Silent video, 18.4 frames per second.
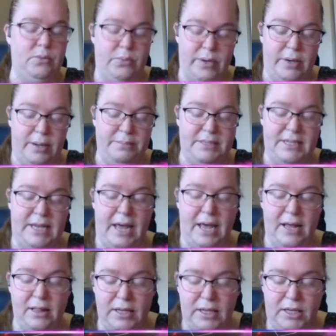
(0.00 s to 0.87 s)
what I'm
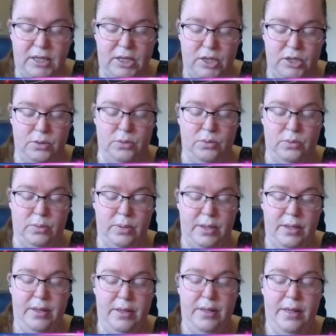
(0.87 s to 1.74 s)
telling you?
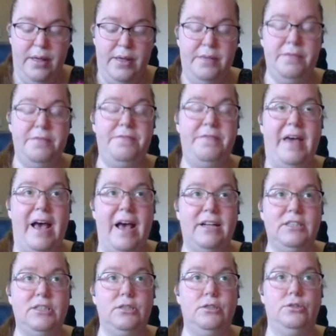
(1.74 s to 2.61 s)

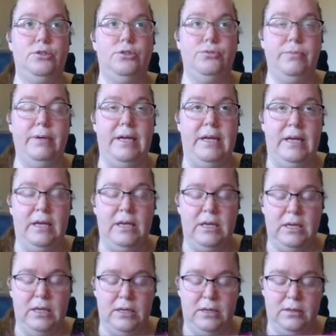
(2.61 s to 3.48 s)
That
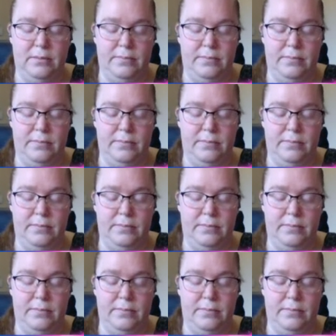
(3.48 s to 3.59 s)
drink,"